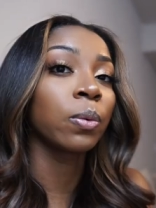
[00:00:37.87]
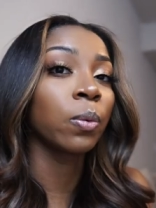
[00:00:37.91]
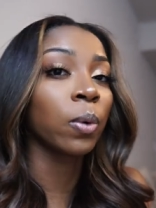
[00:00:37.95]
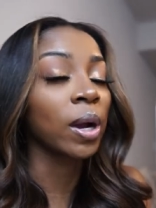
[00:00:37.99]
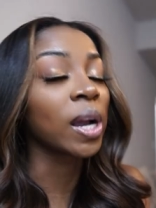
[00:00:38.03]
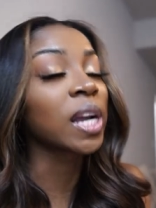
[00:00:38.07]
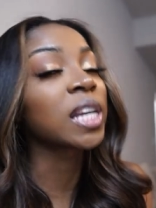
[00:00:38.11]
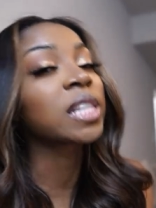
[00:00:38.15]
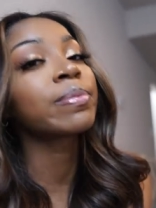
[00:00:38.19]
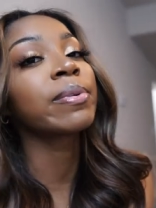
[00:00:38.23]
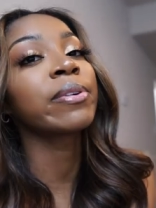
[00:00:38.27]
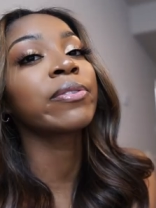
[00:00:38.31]

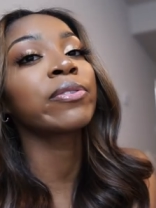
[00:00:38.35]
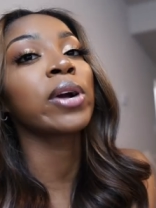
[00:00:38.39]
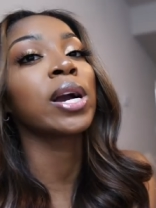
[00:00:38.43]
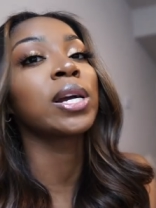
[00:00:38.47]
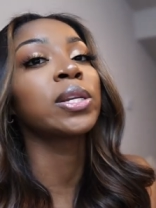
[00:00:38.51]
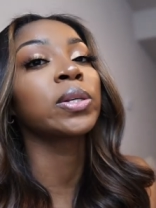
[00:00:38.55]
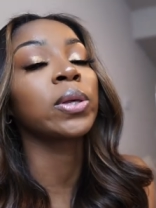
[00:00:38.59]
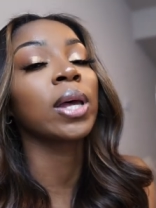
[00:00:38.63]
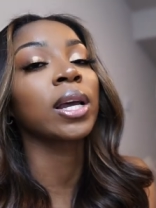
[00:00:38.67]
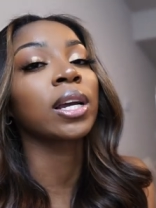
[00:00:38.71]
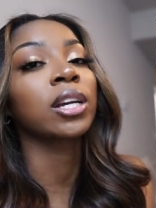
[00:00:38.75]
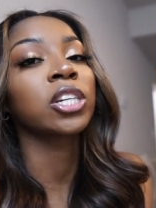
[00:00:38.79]
works before I
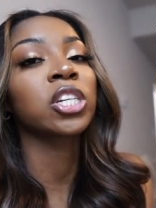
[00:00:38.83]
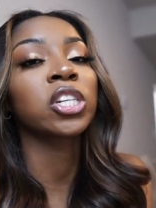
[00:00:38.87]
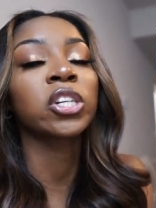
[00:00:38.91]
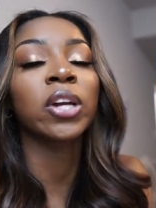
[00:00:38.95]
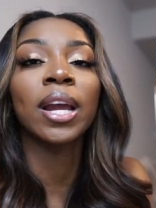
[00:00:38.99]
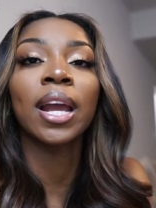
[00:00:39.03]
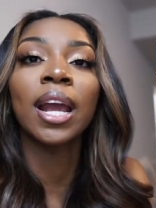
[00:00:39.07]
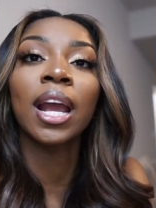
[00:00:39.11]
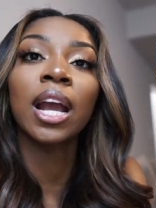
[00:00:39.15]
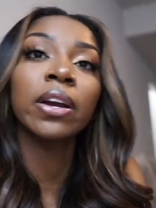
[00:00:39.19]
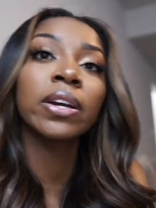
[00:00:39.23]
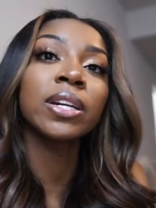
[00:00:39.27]
do like a
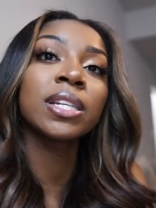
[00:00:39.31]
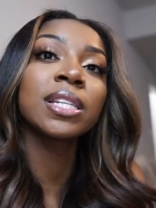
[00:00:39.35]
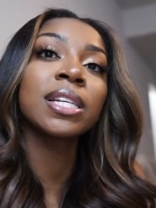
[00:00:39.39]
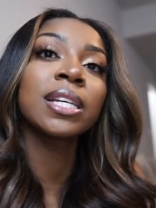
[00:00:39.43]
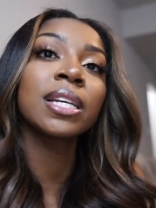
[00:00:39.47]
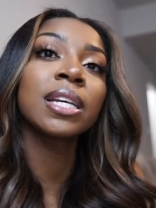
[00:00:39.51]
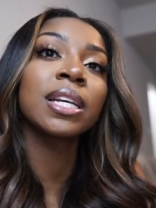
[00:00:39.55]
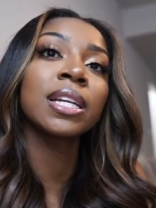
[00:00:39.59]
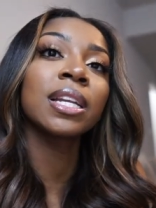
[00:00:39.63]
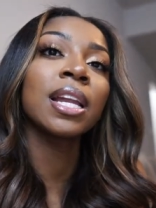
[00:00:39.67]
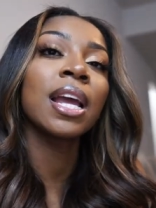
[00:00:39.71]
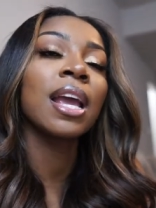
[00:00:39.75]
straight hair
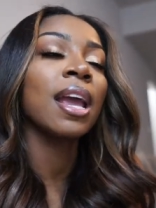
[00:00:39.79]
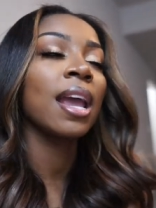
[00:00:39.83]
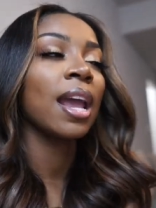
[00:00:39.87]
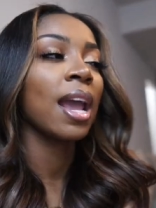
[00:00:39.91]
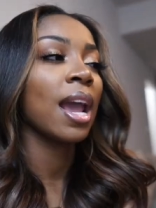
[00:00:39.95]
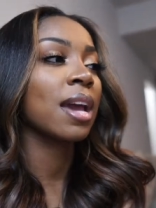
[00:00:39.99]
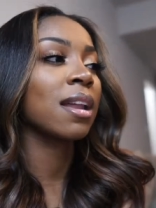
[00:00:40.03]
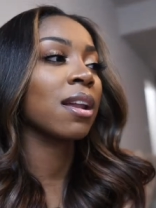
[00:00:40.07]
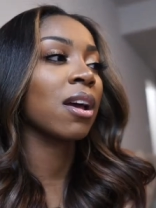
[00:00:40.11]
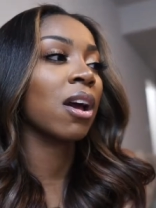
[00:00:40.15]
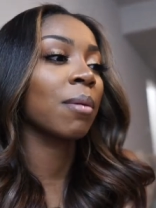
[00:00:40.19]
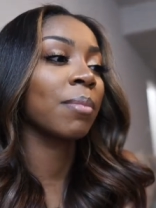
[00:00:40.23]
routine
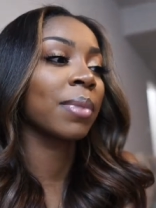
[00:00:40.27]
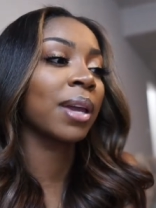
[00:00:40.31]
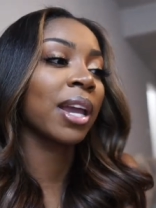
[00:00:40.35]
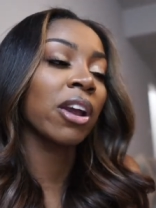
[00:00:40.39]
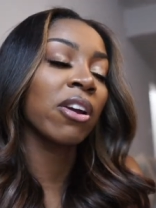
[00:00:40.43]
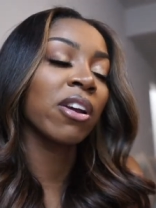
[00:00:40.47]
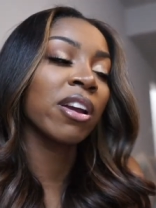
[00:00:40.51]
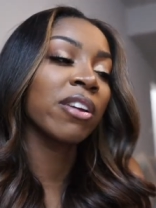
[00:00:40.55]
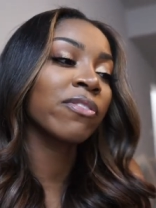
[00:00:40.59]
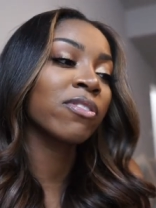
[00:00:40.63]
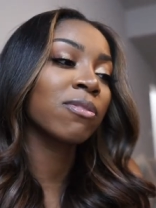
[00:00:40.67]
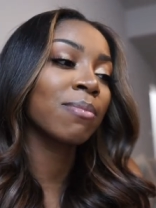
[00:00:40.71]
and how I'm
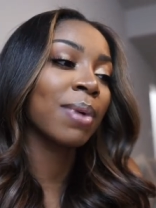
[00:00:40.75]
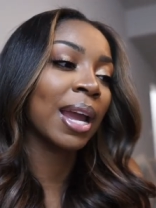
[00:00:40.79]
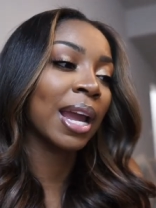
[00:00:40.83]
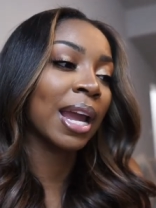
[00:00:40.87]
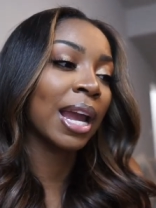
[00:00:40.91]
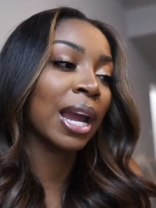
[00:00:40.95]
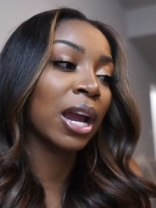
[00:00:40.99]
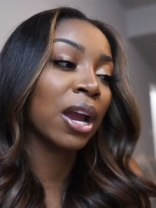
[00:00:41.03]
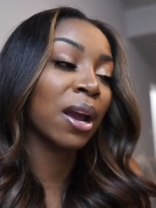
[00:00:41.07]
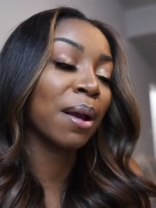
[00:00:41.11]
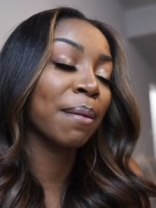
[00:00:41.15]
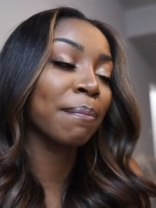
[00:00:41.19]
caring for my
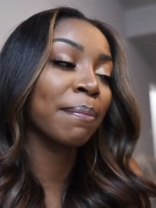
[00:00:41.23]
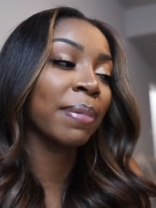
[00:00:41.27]
hair,